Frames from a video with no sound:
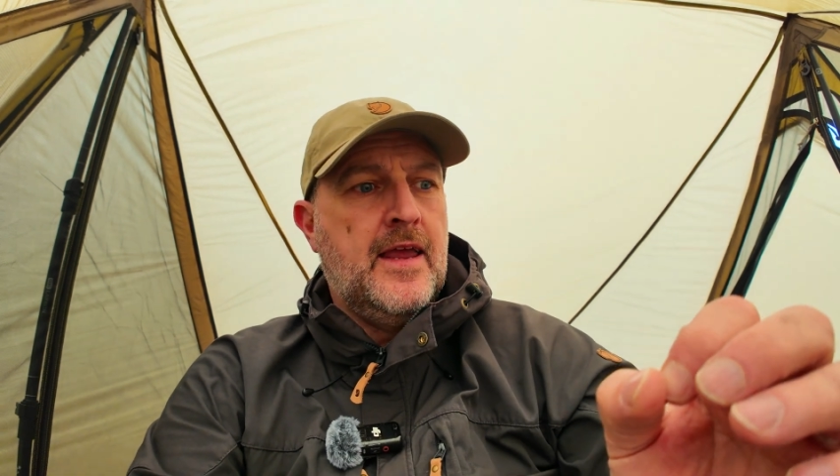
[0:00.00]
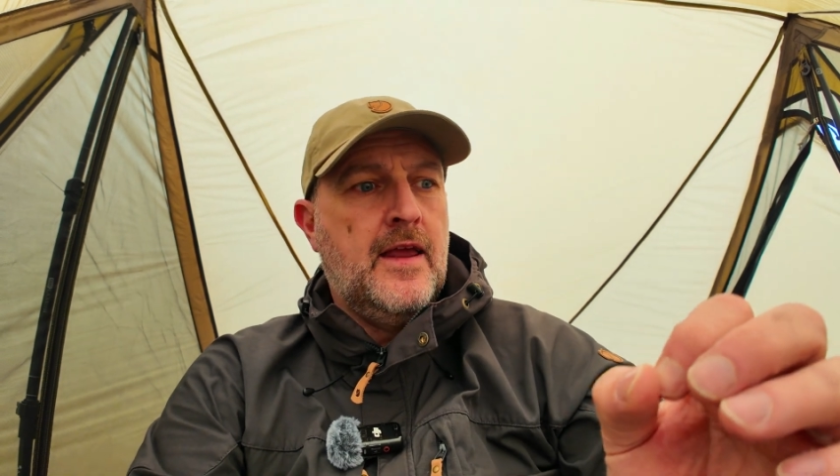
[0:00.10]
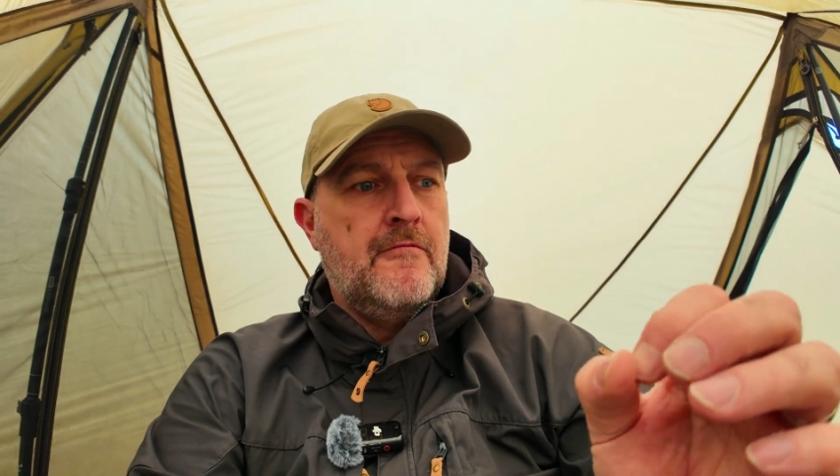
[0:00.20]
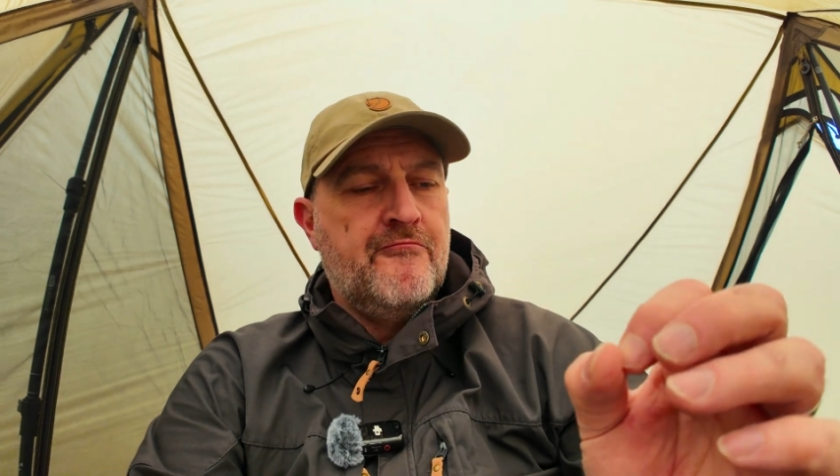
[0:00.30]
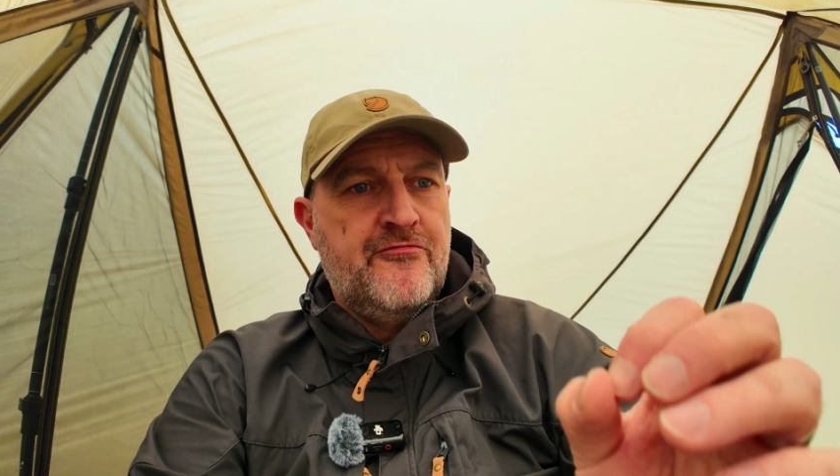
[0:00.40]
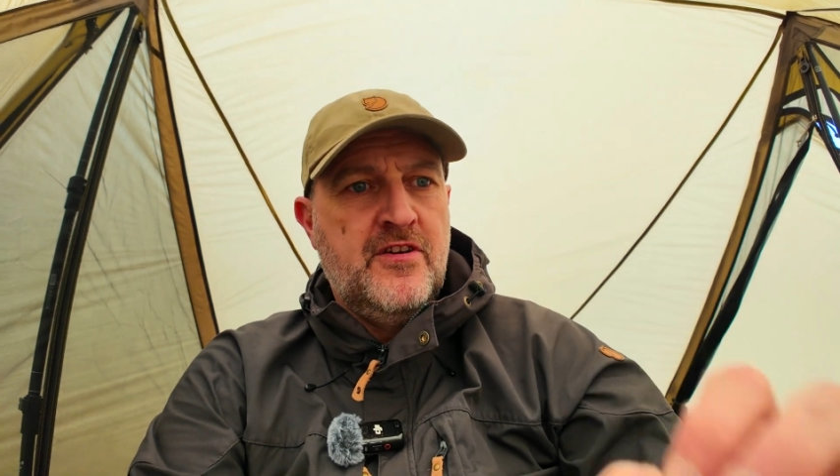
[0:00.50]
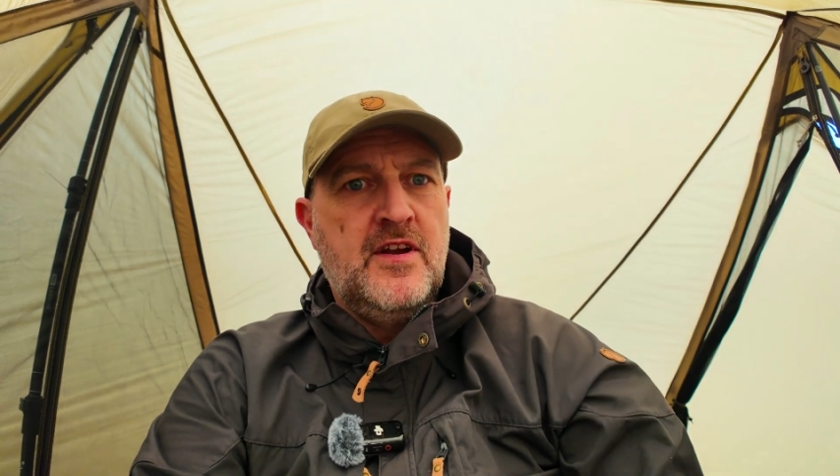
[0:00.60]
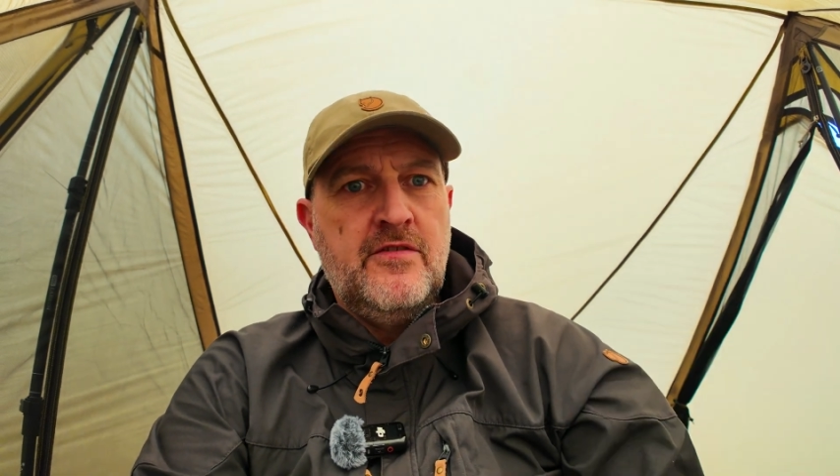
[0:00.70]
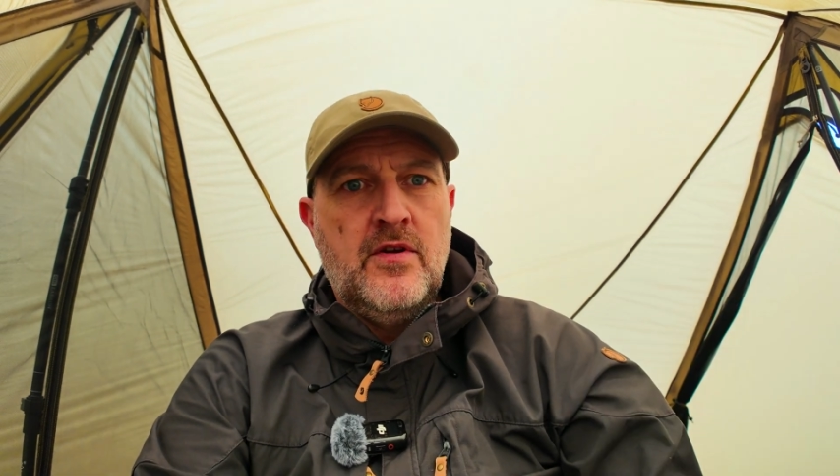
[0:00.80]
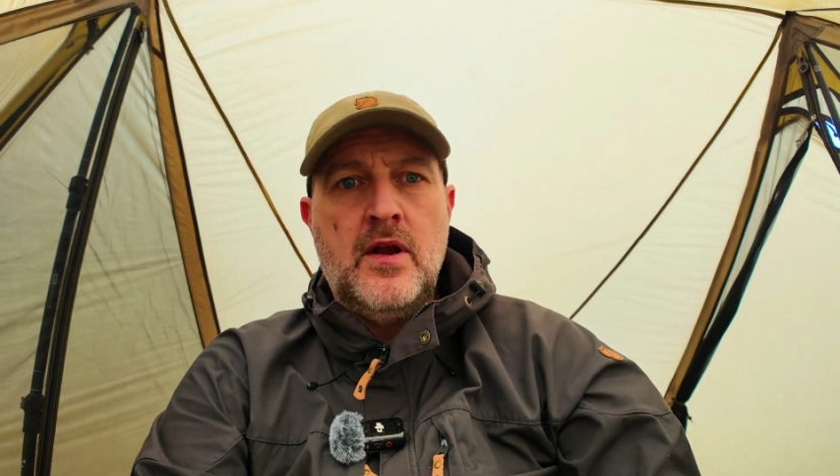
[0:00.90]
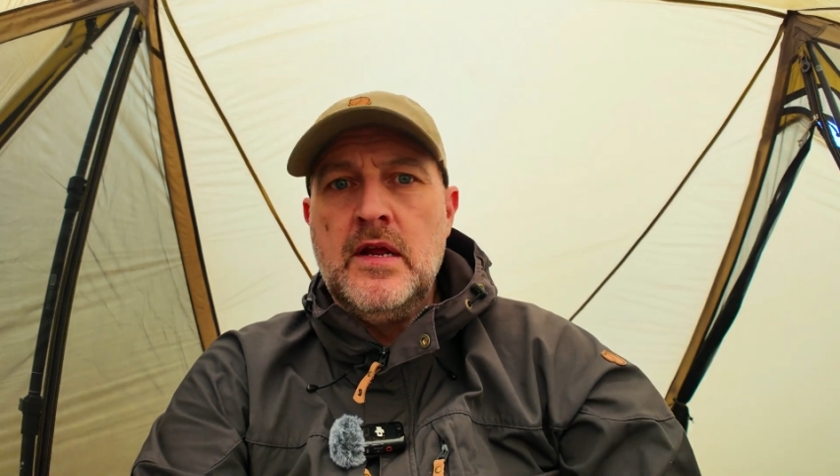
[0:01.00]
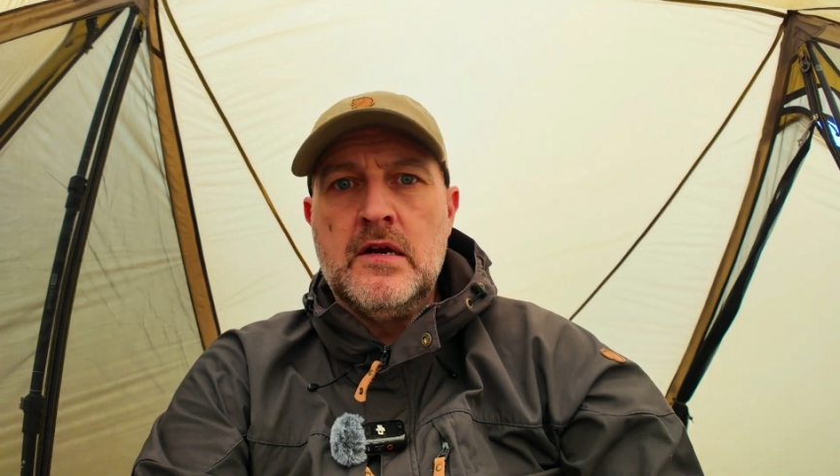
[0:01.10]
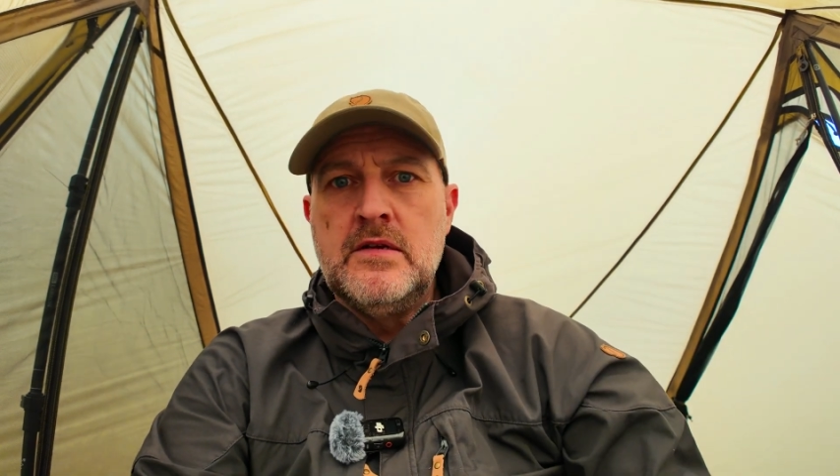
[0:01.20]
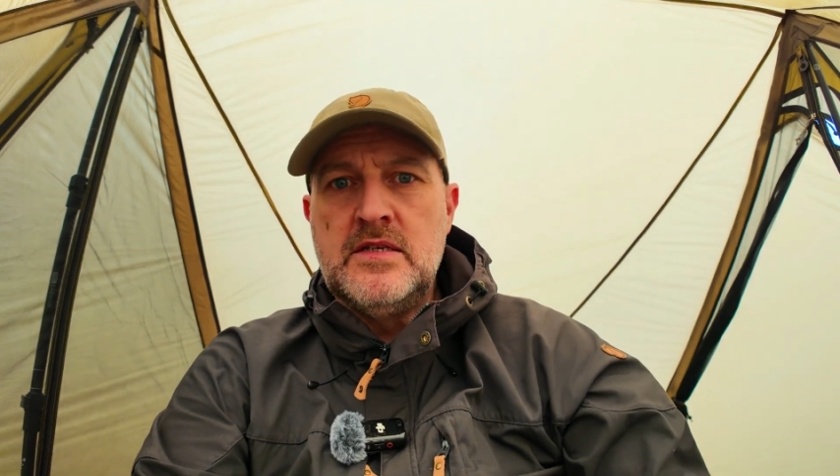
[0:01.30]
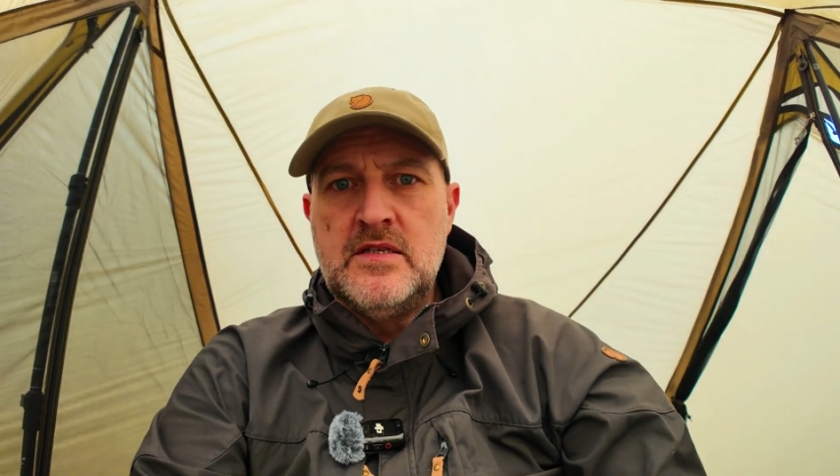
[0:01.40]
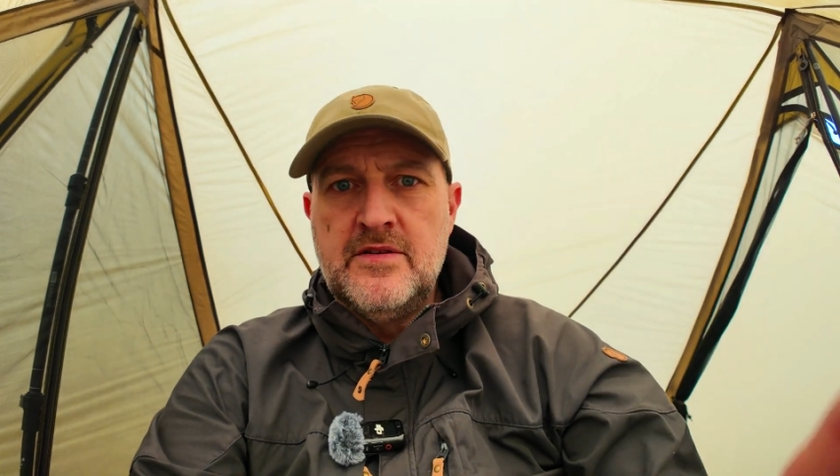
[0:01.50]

it really, really increases